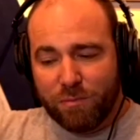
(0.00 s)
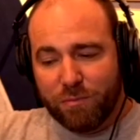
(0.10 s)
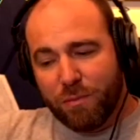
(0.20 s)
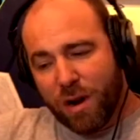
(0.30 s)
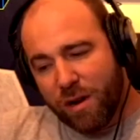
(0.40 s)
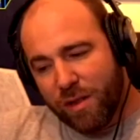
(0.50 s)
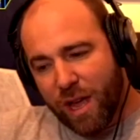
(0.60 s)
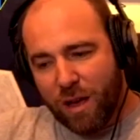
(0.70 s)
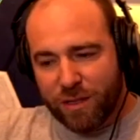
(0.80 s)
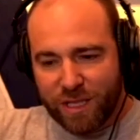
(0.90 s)
Part of the
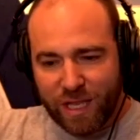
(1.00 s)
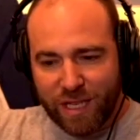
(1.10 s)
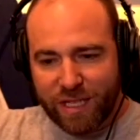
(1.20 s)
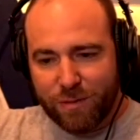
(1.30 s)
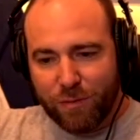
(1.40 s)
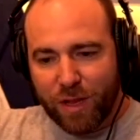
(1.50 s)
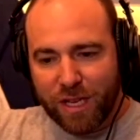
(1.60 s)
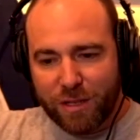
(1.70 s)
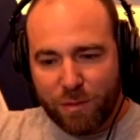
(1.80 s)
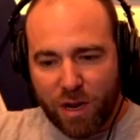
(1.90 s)
housing thing is
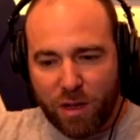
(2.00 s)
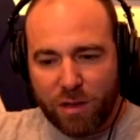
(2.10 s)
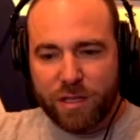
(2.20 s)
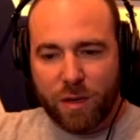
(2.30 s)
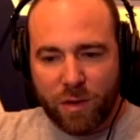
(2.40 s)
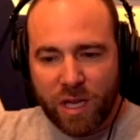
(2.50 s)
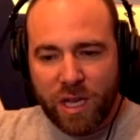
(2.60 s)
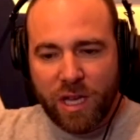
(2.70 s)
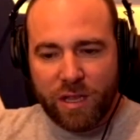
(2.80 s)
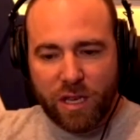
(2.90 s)
inflation, but also
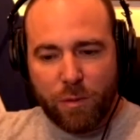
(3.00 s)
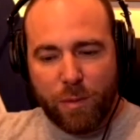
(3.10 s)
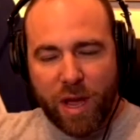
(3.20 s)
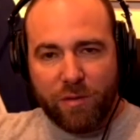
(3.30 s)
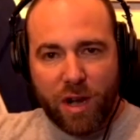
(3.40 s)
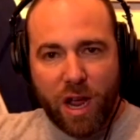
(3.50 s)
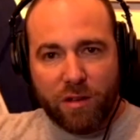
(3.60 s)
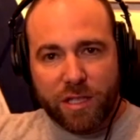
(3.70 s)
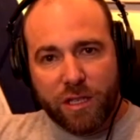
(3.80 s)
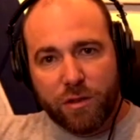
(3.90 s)
the demand for
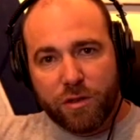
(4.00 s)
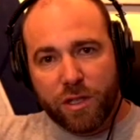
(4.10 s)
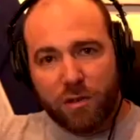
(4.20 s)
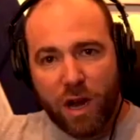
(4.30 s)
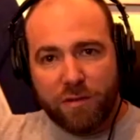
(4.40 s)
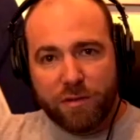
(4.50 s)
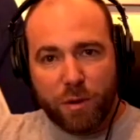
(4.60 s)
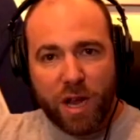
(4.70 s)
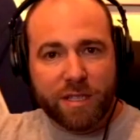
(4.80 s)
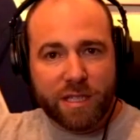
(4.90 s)
housing usually drives
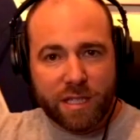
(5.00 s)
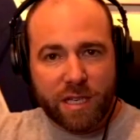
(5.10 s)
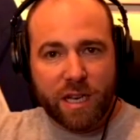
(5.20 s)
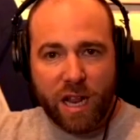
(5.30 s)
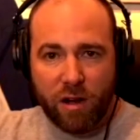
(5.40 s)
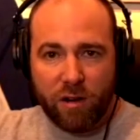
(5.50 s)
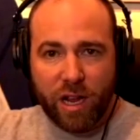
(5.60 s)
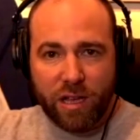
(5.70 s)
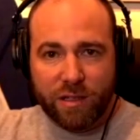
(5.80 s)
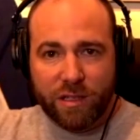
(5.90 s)
prices in an
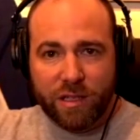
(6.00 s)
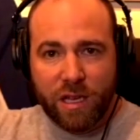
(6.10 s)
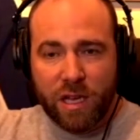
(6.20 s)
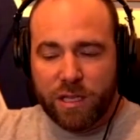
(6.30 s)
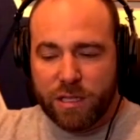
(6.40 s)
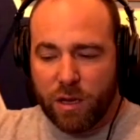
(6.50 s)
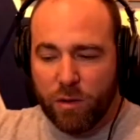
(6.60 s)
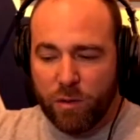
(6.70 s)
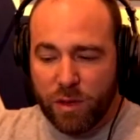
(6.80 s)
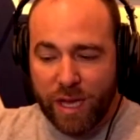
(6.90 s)
area.
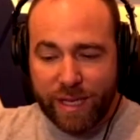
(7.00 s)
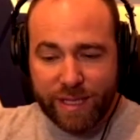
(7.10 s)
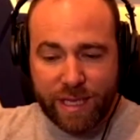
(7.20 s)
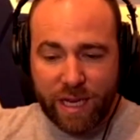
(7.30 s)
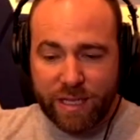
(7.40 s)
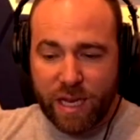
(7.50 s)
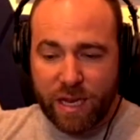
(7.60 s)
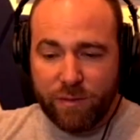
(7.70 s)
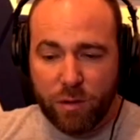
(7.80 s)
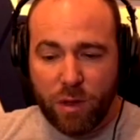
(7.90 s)
So like he said,
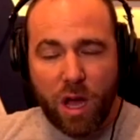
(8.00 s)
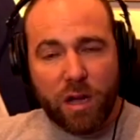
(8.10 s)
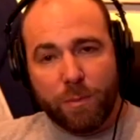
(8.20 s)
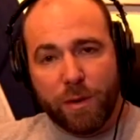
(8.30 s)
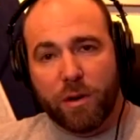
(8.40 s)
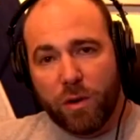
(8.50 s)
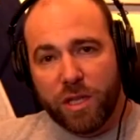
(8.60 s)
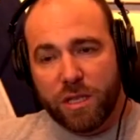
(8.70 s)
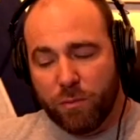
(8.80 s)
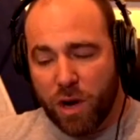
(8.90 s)
if you lock up your
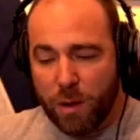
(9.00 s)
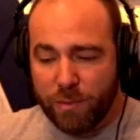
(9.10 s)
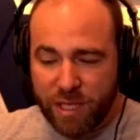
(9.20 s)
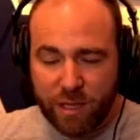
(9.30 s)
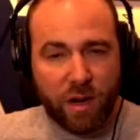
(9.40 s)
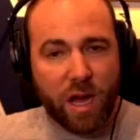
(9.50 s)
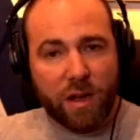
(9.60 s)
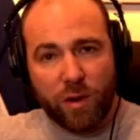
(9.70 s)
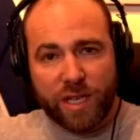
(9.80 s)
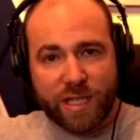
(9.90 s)
coins and promise that you're not
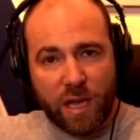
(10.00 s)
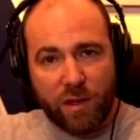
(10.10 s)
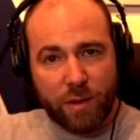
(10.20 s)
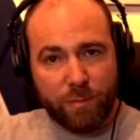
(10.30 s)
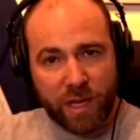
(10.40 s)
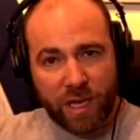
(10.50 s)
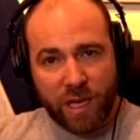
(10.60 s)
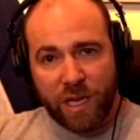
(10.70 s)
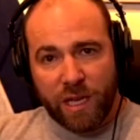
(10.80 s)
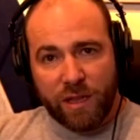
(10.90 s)
going to sell them,
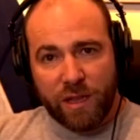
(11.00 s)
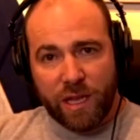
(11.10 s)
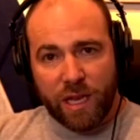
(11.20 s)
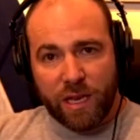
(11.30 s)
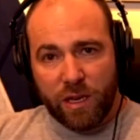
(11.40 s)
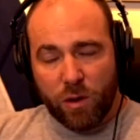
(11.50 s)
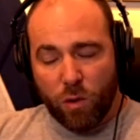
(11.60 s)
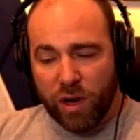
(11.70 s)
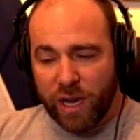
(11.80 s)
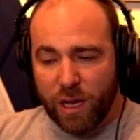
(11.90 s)
then
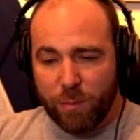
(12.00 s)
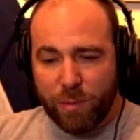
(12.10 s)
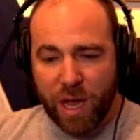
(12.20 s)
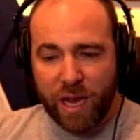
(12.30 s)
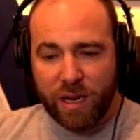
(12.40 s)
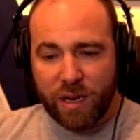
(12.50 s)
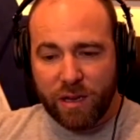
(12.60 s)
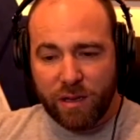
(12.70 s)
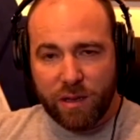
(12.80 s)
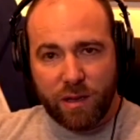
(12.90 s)
you're going to get paid
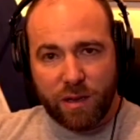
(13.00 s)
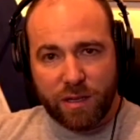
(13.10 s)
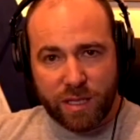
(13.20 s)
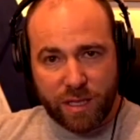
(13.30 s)
this